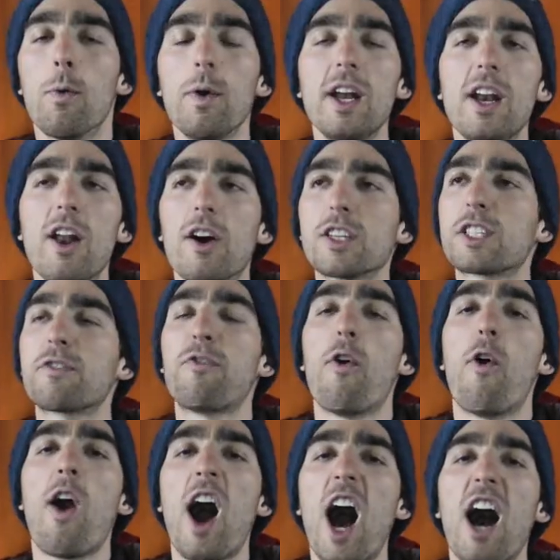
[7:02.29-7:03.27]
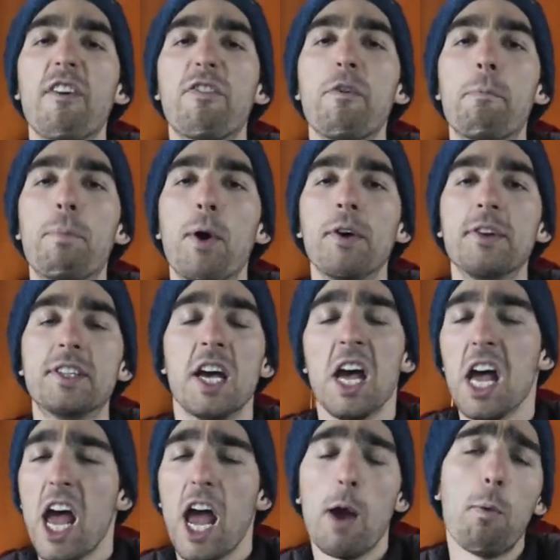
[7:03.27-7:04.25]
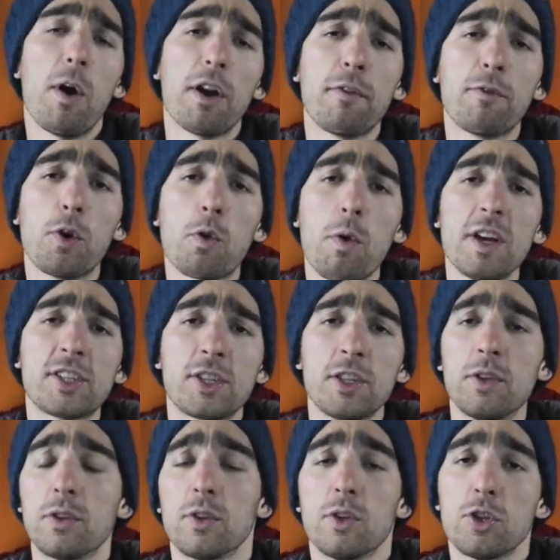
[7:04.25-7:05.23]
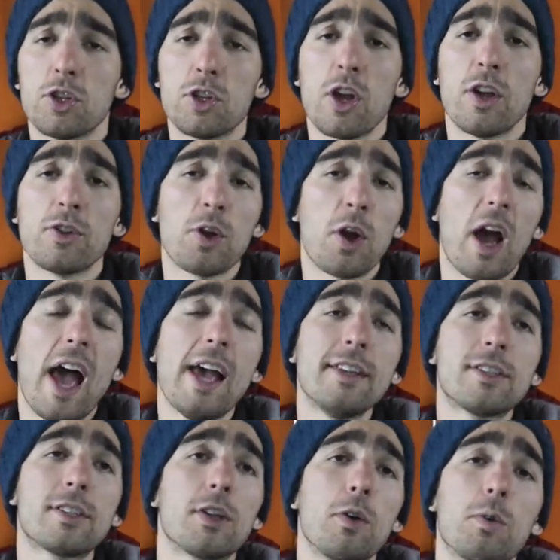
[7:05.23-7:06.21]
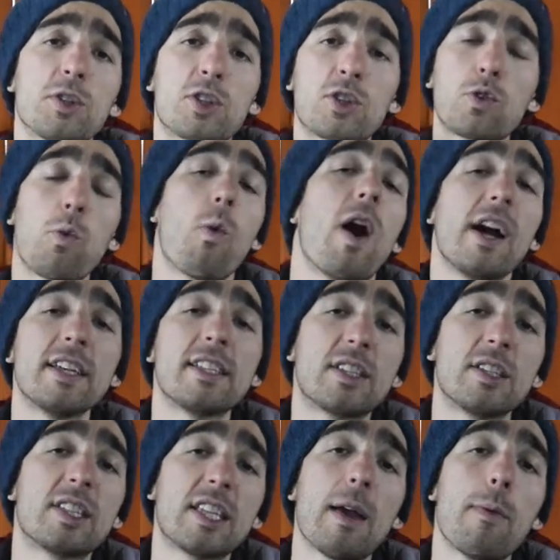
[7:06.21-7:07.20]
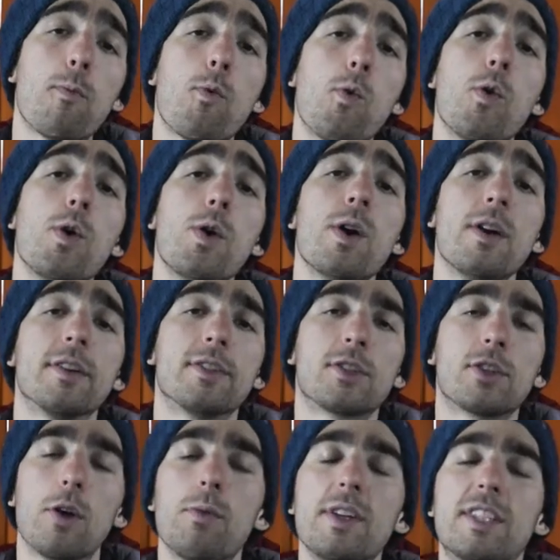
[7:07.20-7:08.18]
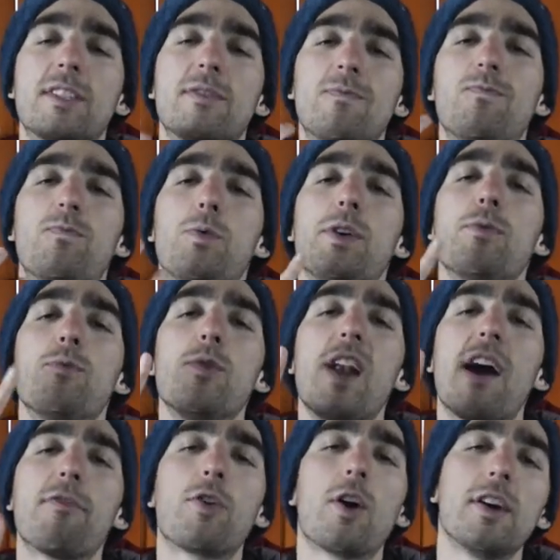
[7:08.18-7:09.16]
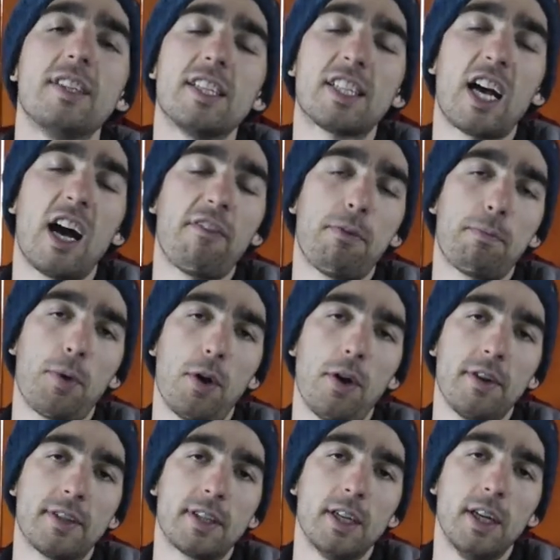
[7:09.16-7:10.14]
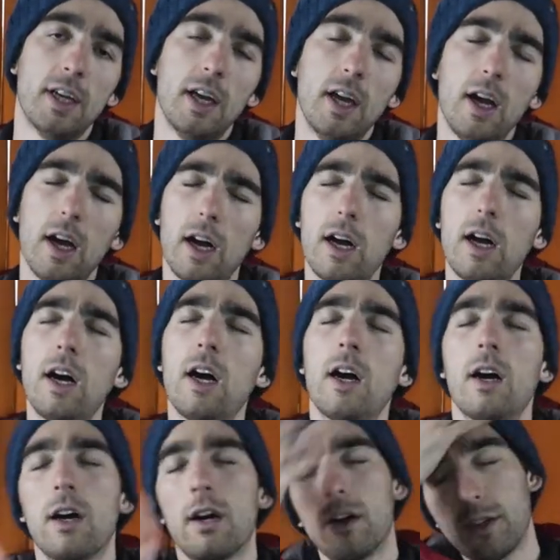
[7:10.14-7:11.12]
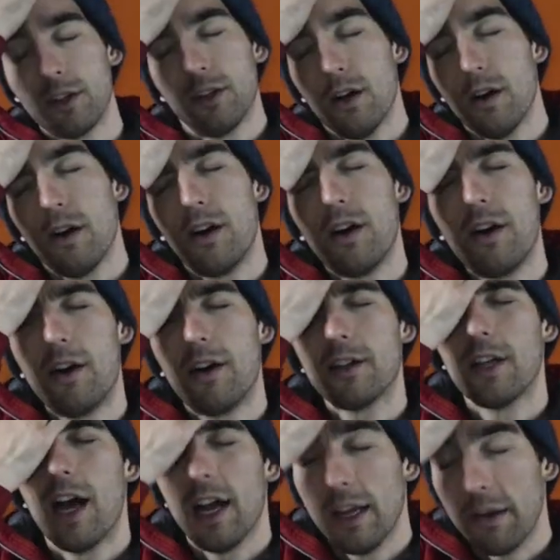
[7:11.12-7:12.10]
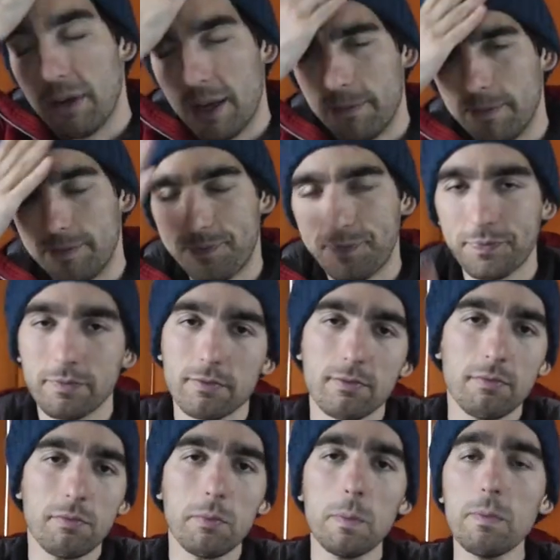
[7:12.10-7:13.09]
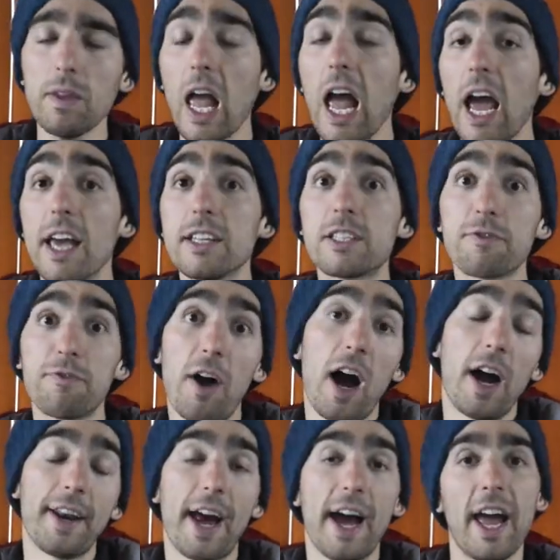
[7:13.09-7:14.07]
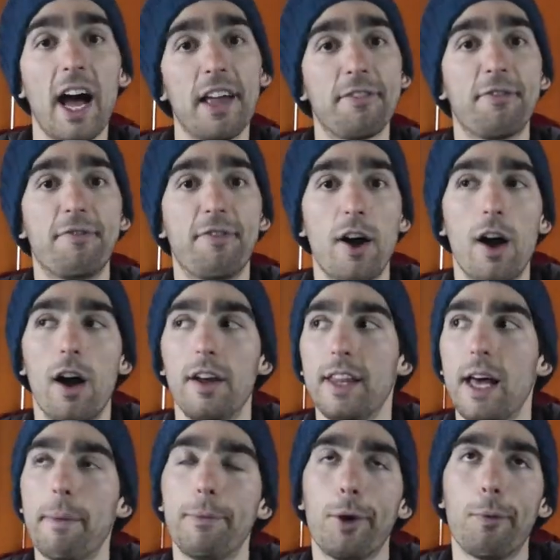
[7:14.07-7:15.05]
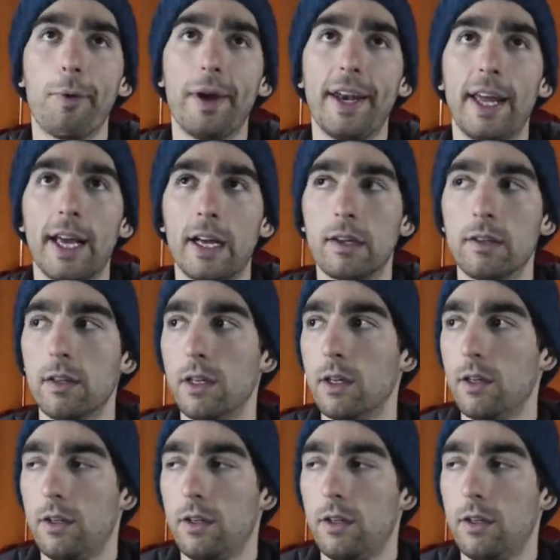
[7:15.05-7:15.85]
We lost for half a point. And one of the questions, the, the, answer was twice the same word, so we, we would have got this half a point. Oh, God. Anyway, it's fine. I had fun. I'm not winning.